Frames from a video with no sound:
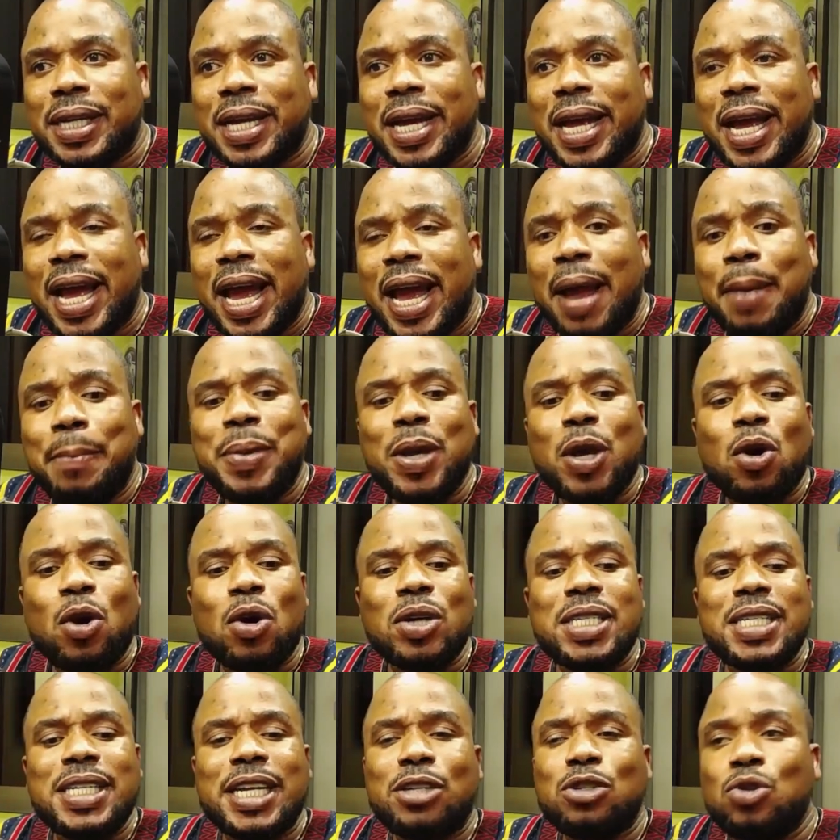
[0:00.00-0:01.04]
Because the
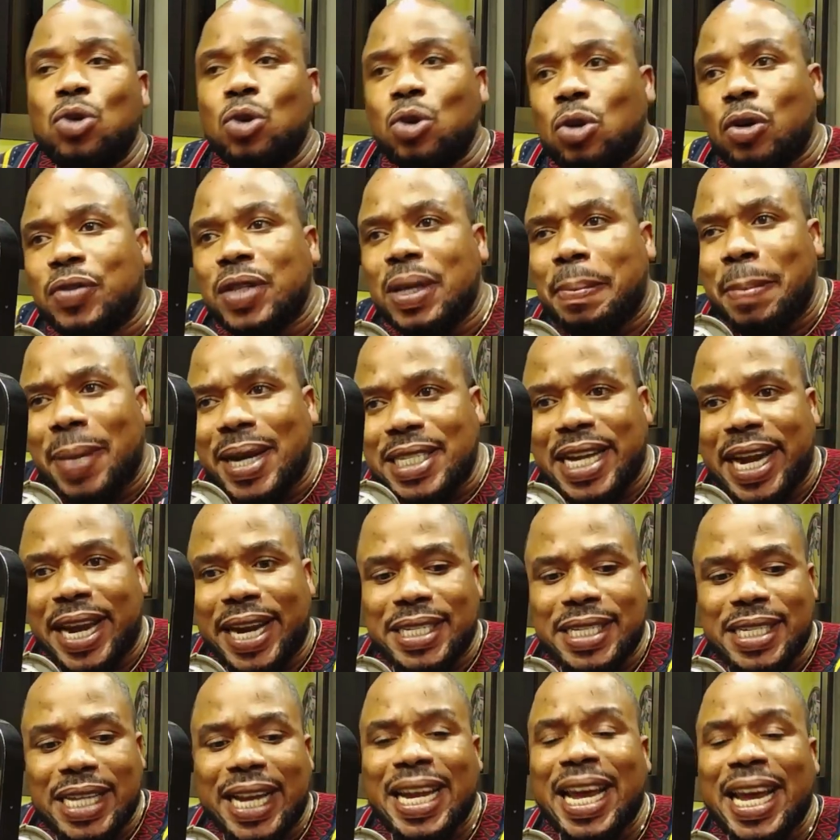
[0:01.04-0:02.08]
truth of the matter is
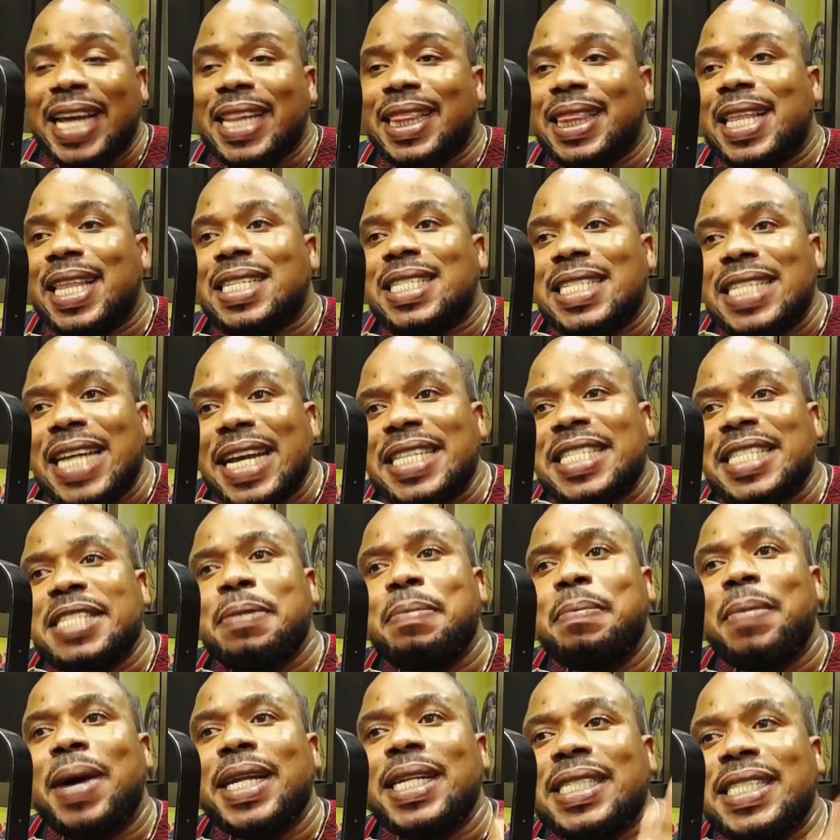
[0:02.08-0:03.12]
that the
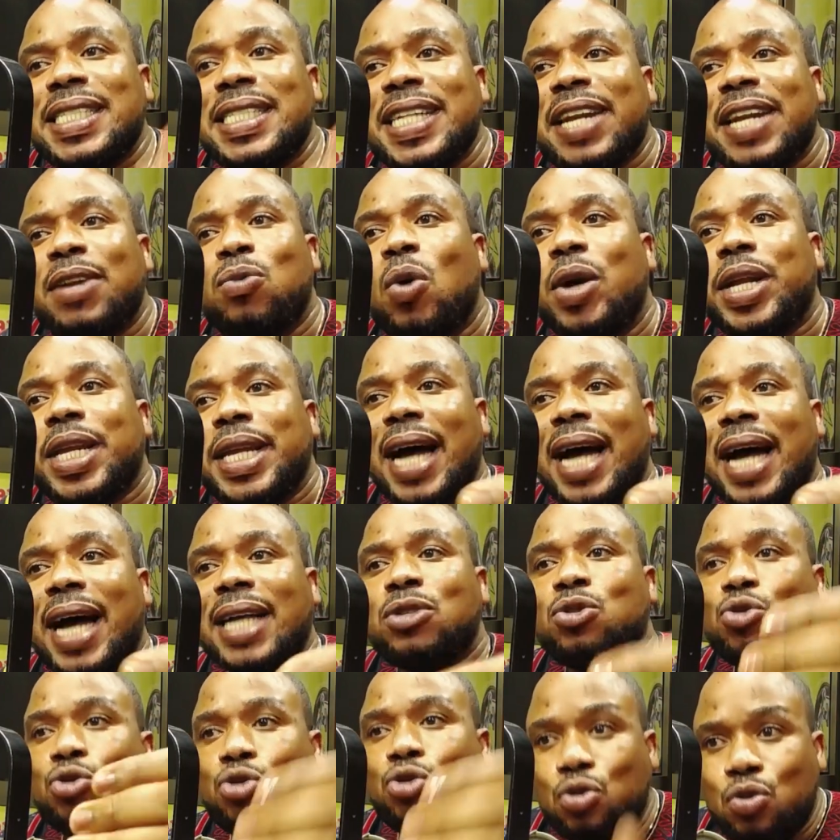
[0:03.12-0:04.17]
gentleman did what he had
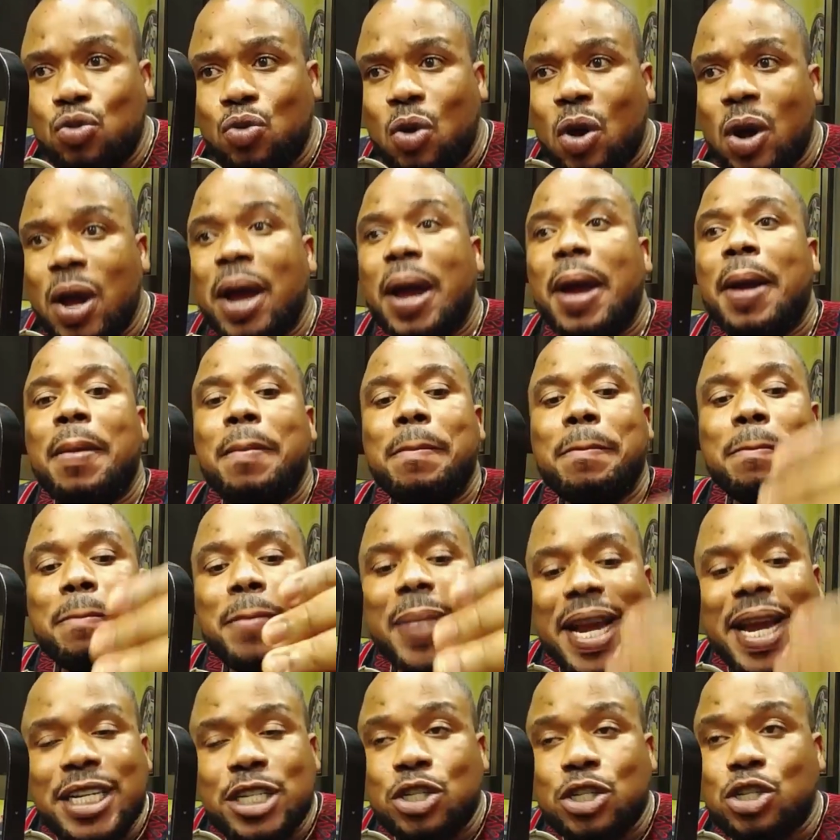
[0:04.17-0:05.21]
to do,
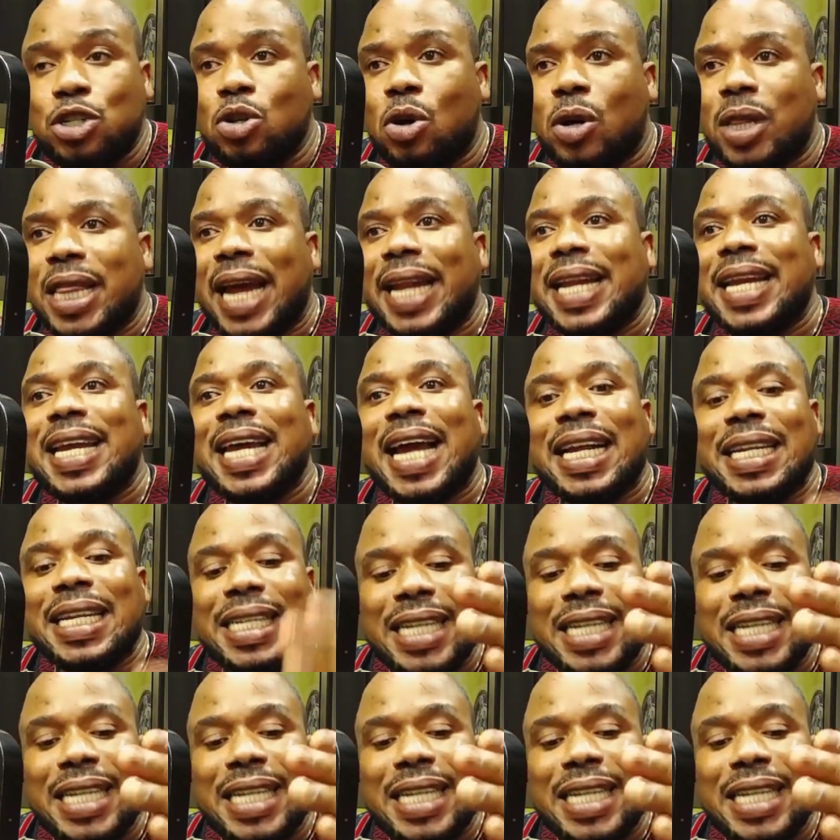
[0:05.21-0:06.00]
made sure that he had